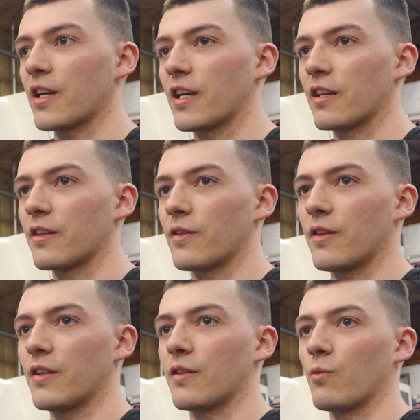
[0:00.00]
And
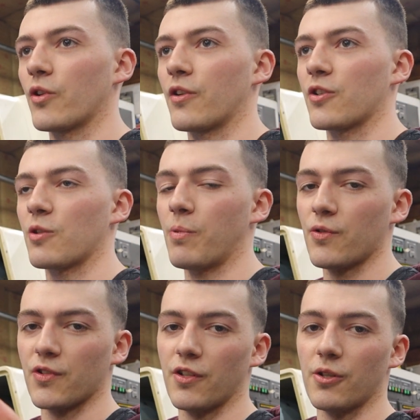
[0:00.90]
what they're
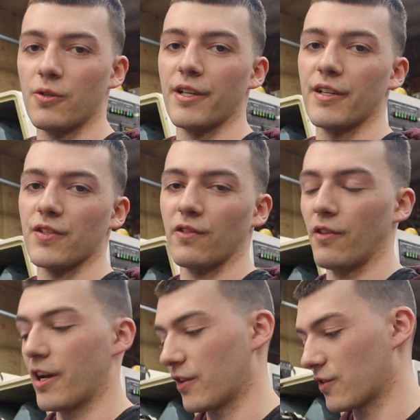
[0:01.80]
supposed to do is
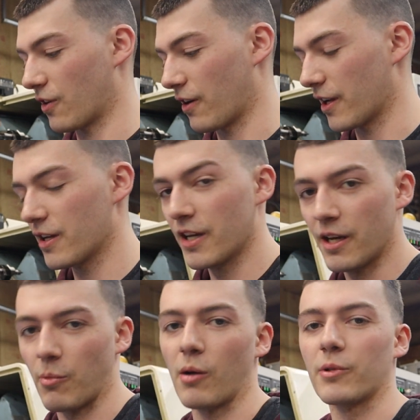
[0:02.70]
align the turret,
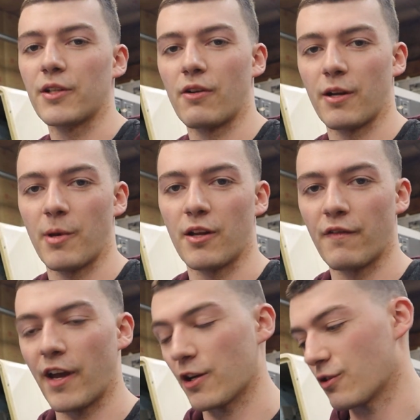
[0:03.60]
probably during
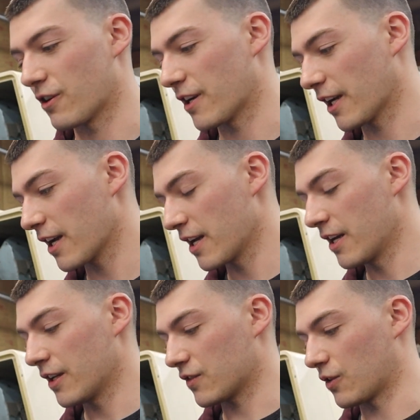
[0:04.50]
manufacturing,
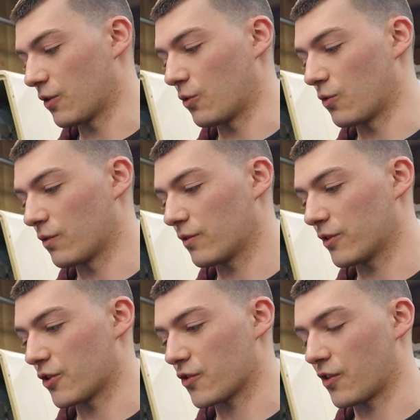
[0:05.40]
to
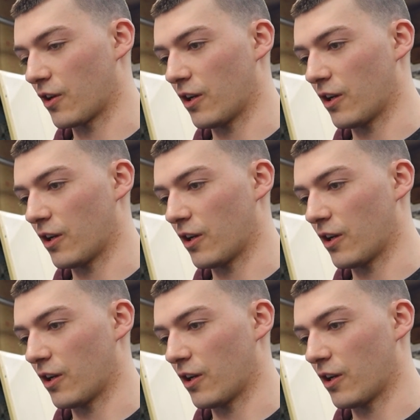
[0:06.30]
just